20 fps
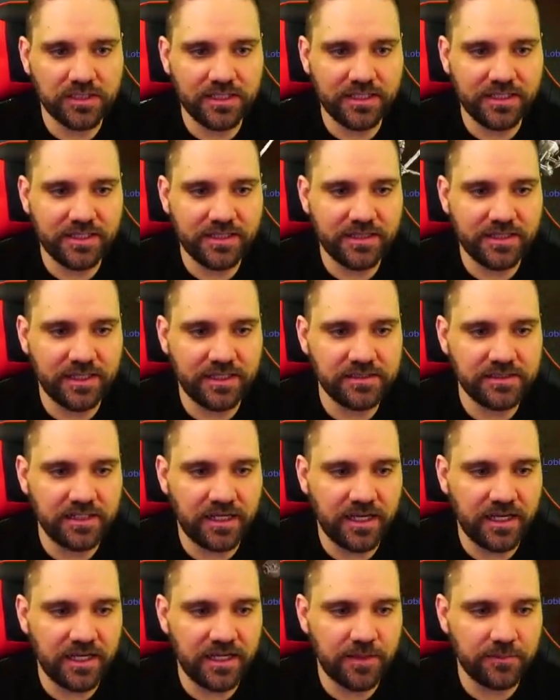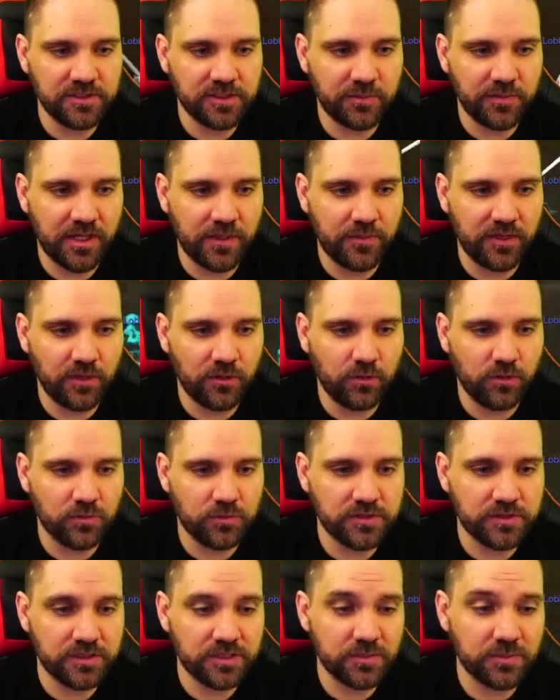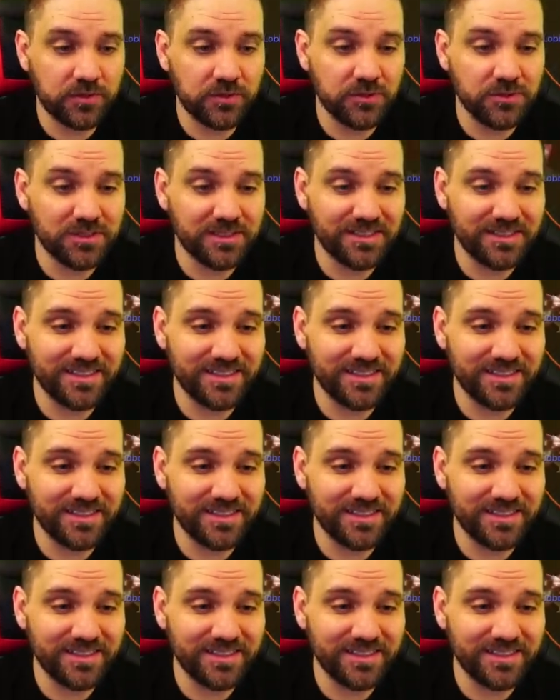anything die, I'm spamming Corpse Explosion.